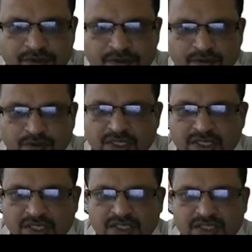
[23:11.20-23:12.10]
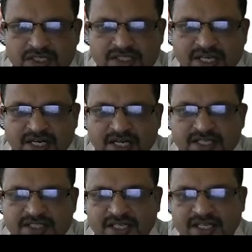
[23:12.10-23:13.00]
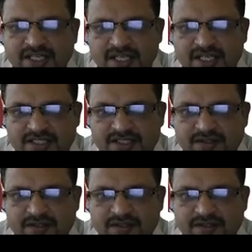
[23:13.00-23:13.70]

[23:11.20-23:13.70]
What are undesired and desired areas?